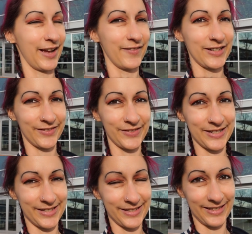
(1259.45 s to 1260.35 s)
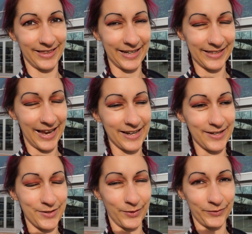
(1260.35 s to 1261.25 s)
I wish it was like they had an
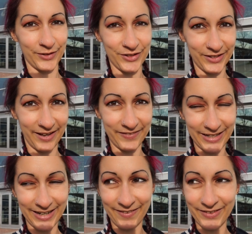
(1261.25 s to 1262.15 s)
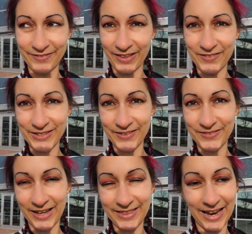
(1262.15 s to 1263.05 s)
adult version of it. I would have loved to have
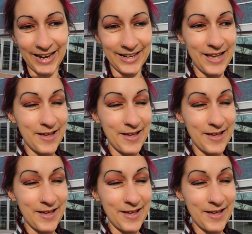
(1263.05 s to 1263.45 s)
done that.